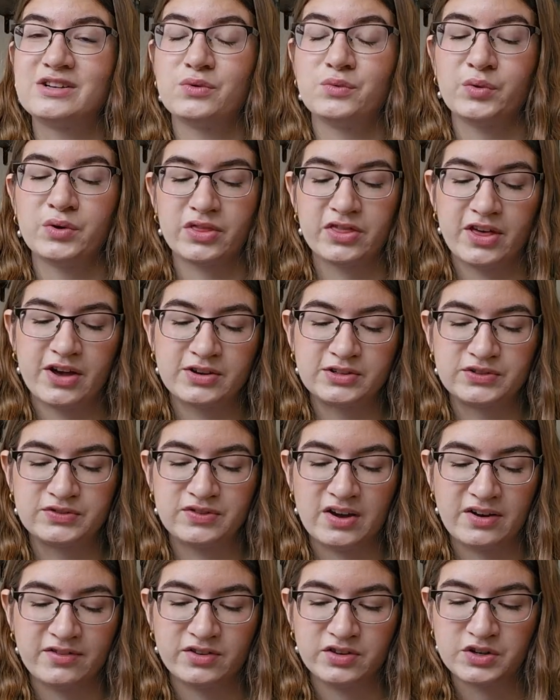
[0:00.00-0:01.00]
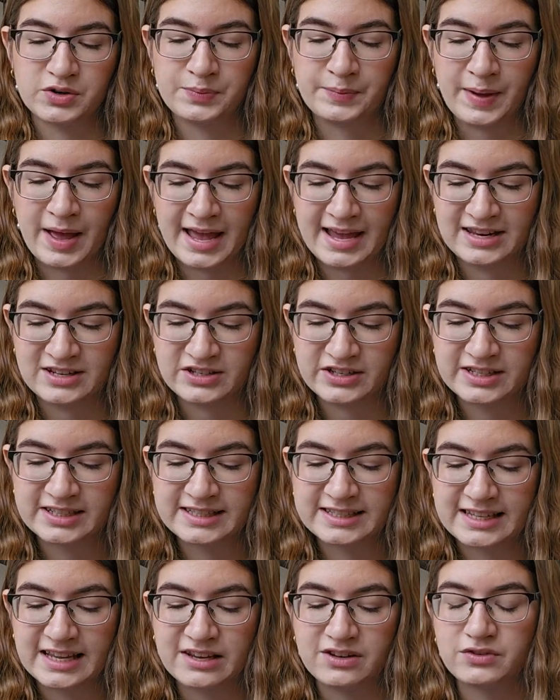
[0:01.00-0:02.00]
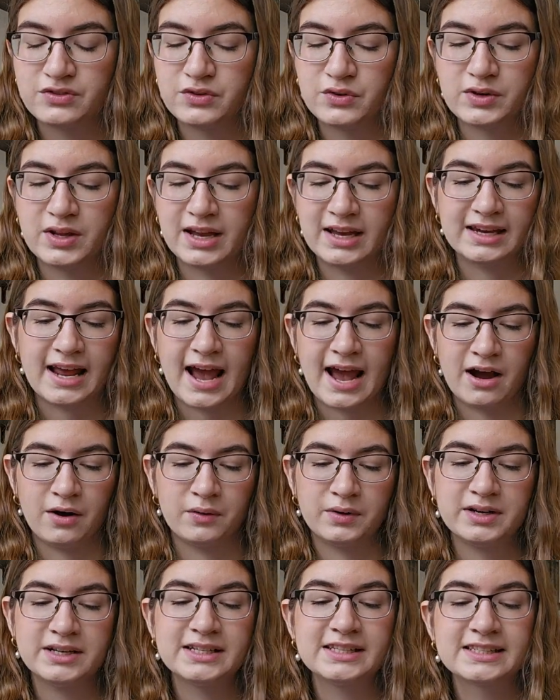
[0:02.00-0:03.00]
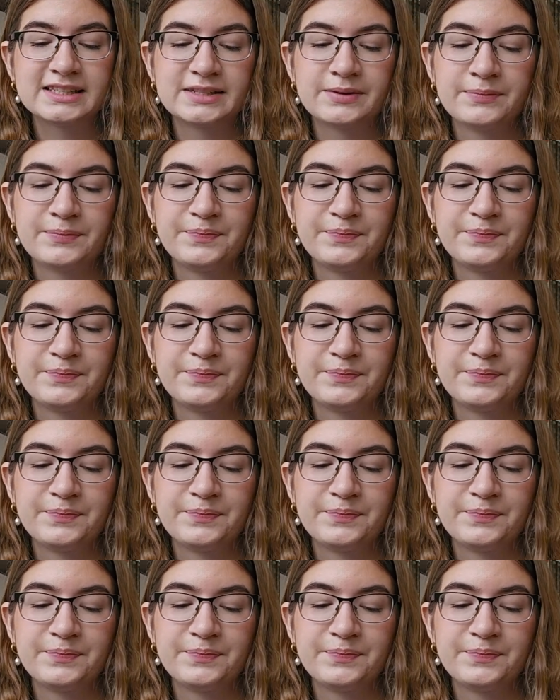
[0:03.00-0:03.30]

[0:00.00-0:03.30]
1,500 pages in 48 hours.